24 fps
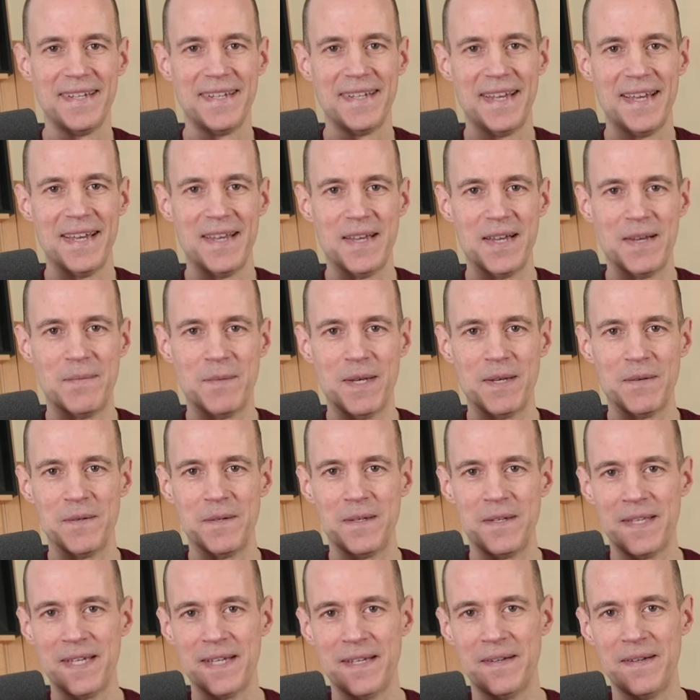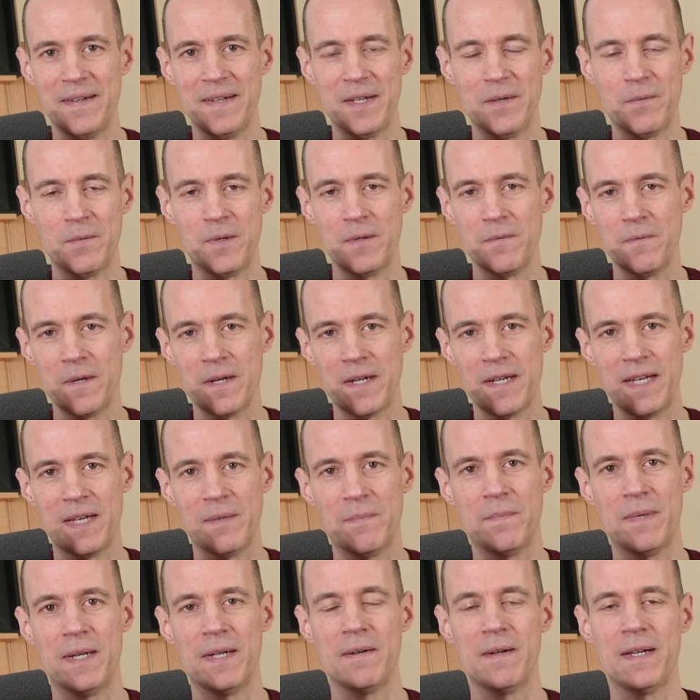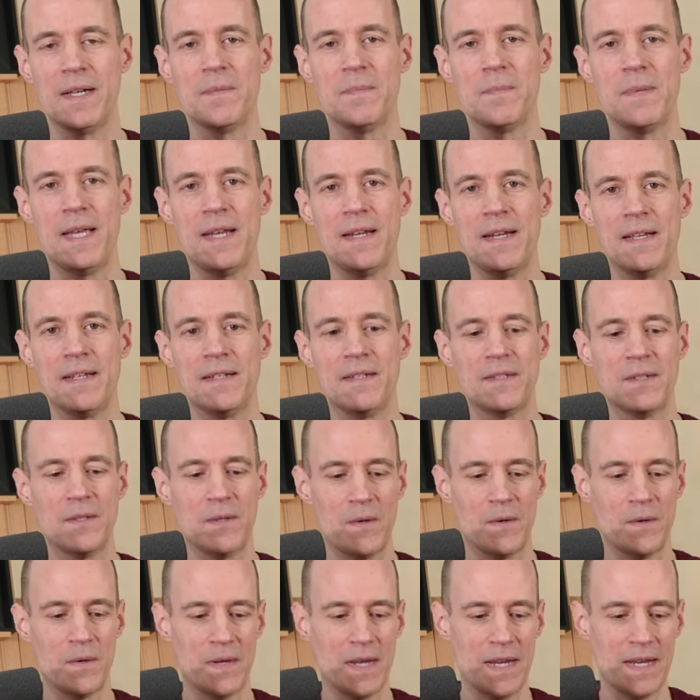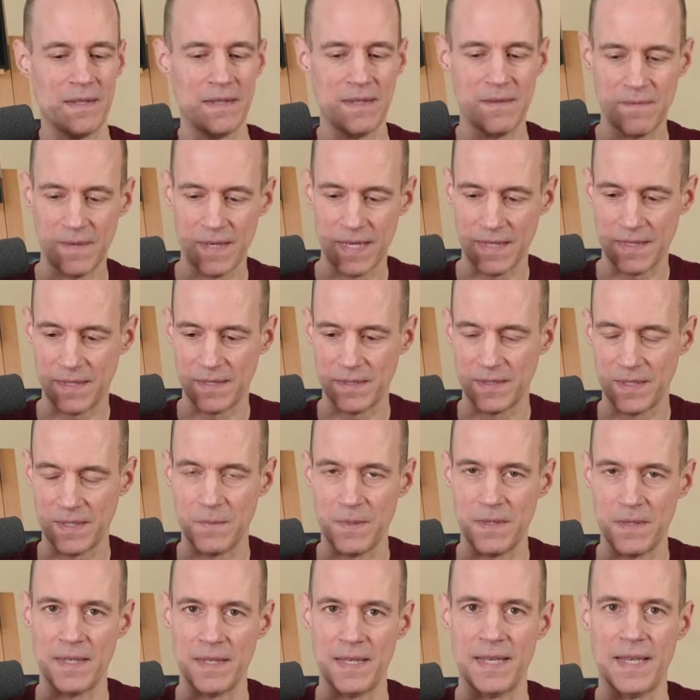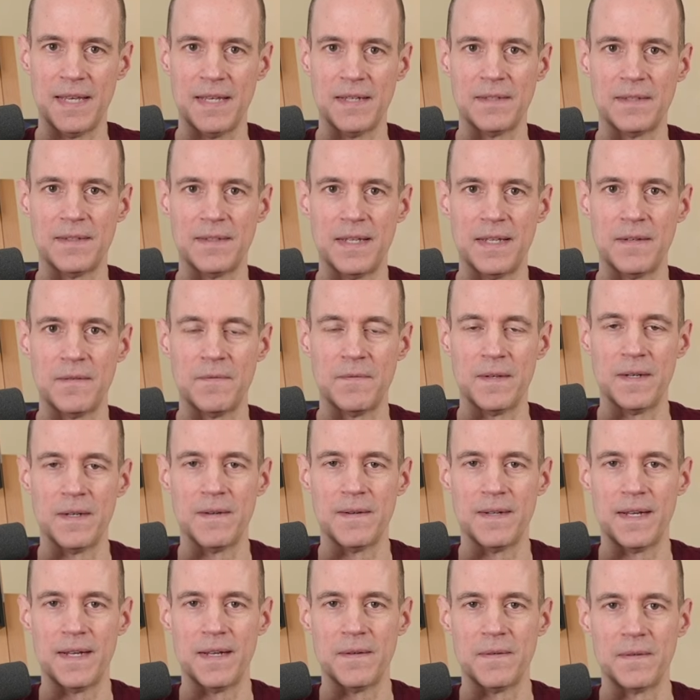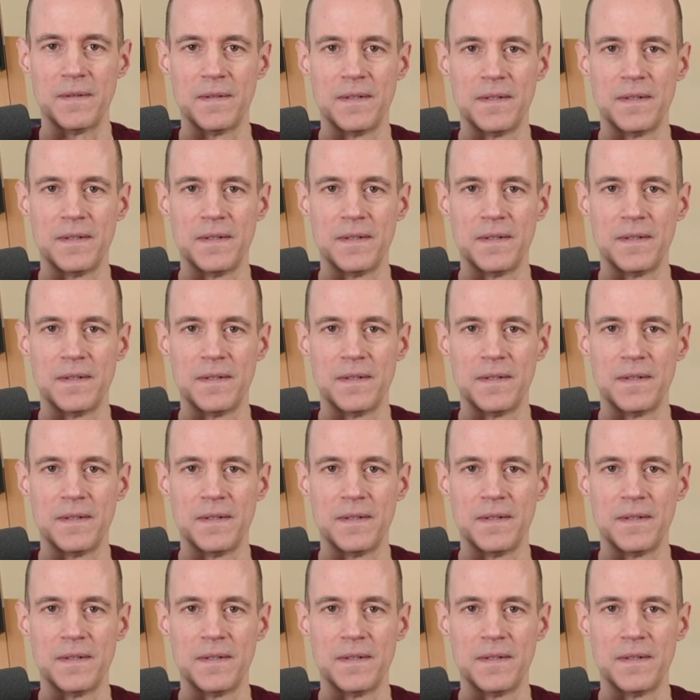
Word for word: I, I'm not really that good at woodworking. I'm better at painting. So I leave that to someone that has that figured out.